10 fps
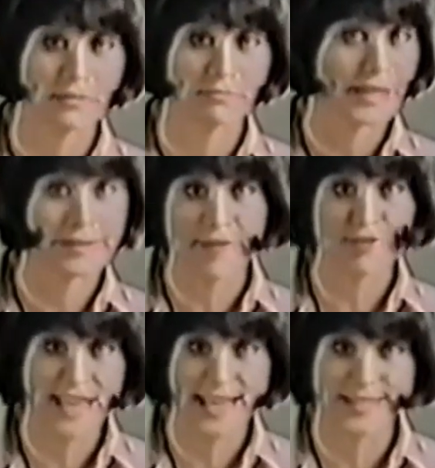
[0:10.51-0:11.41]
It never
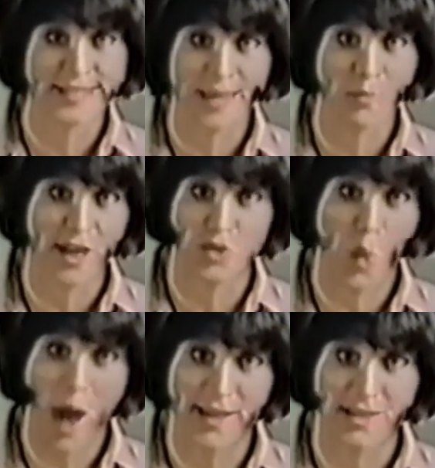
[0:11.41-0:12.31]
tastes the same way
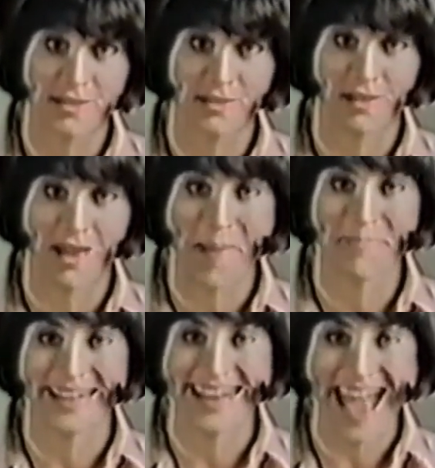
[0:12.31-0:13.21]
twice.
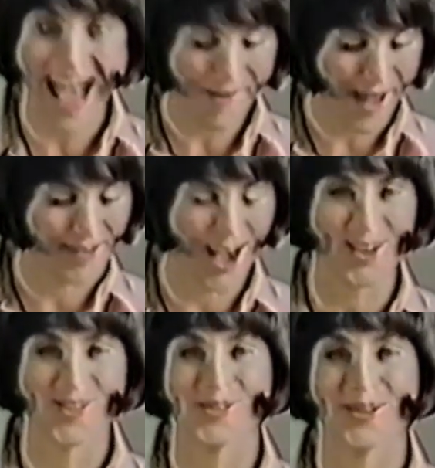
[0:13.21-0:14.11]
But now I've got a
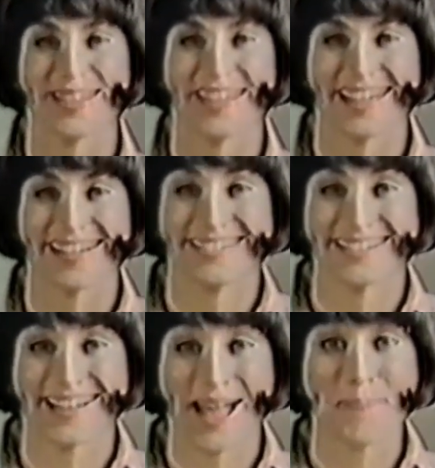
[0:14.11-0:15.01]
sure thing.
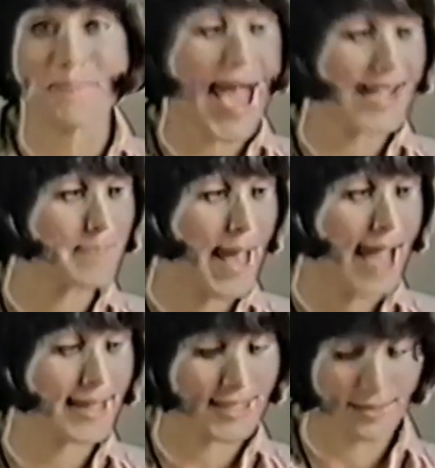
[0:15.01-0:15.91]
Max
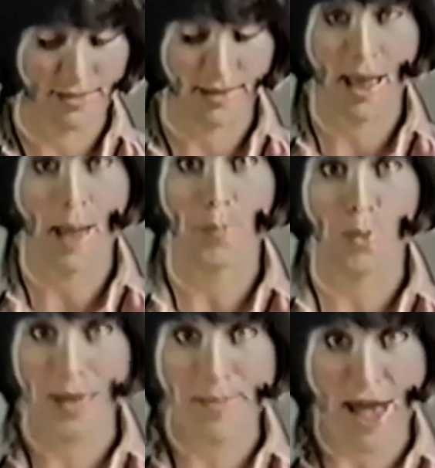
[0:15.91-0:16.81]
Pax.
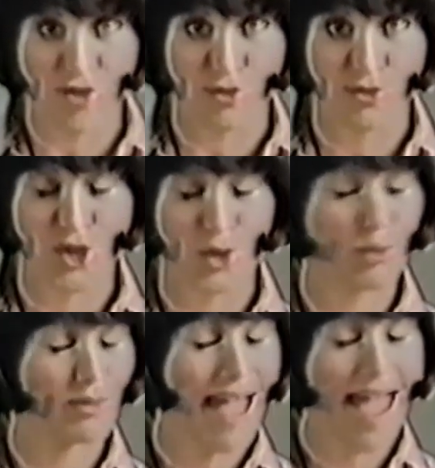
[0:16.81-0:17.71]
Pre-measured so you
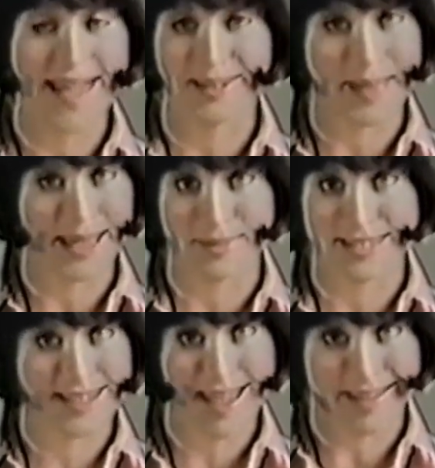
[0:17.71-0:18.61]
can't make a
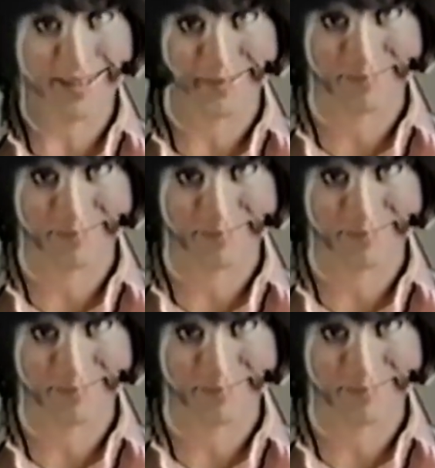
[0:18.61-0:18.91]
mistake.